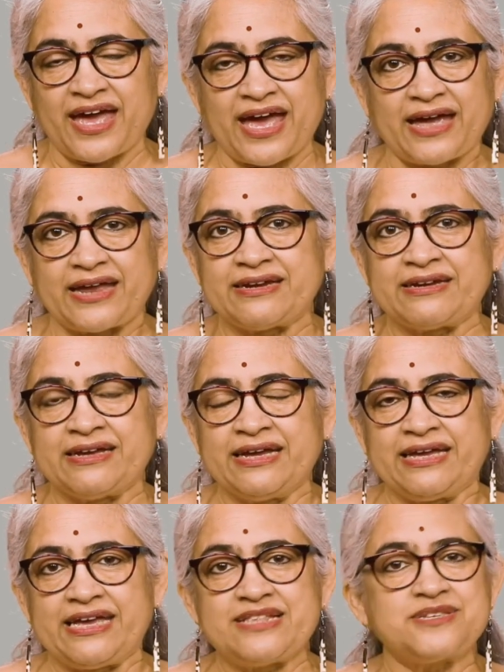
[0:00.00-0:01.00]
and
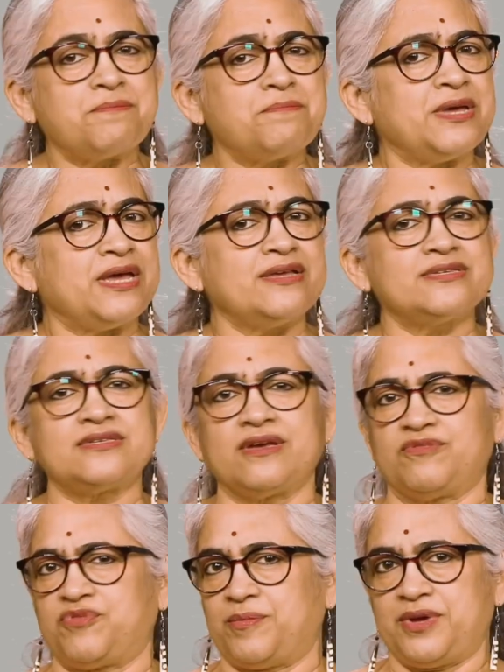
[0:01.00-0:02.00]
it's
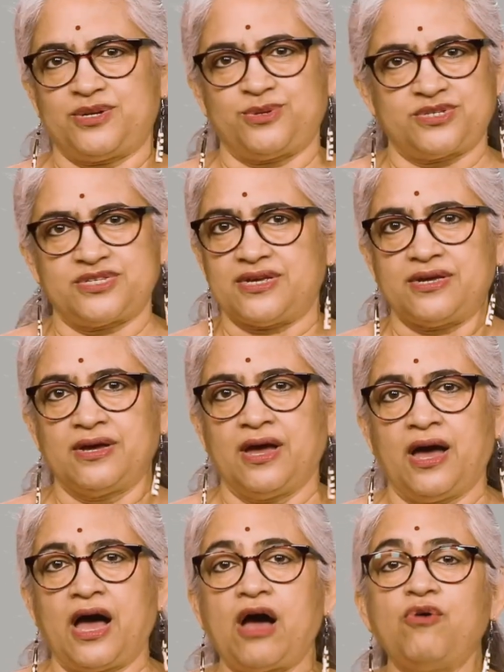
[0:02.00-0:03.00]
amazing for me to see
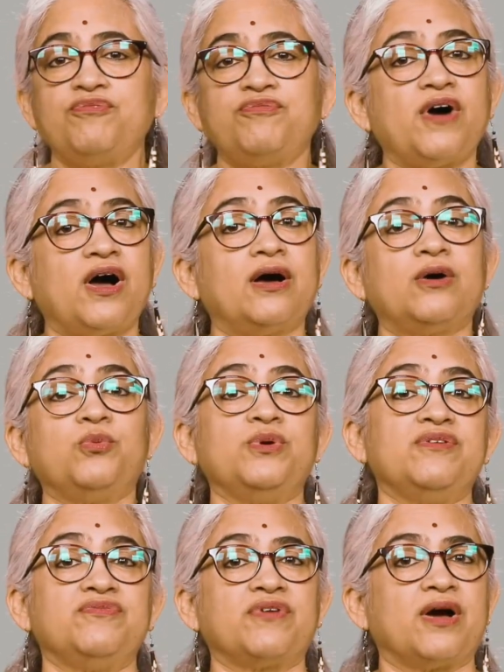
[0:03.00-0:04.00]
how far
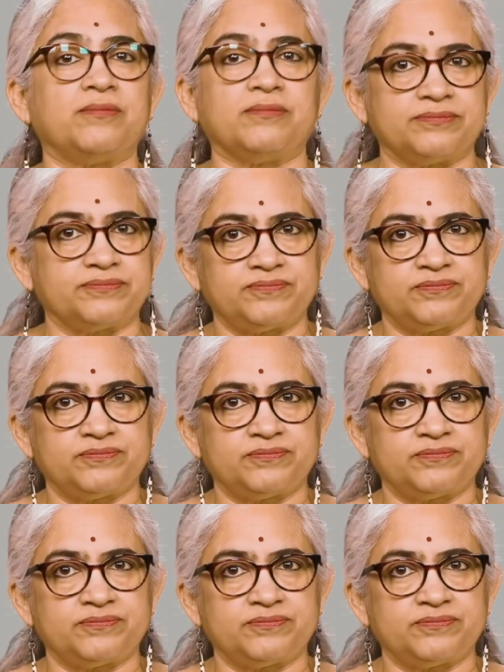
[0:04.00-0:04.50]
we've come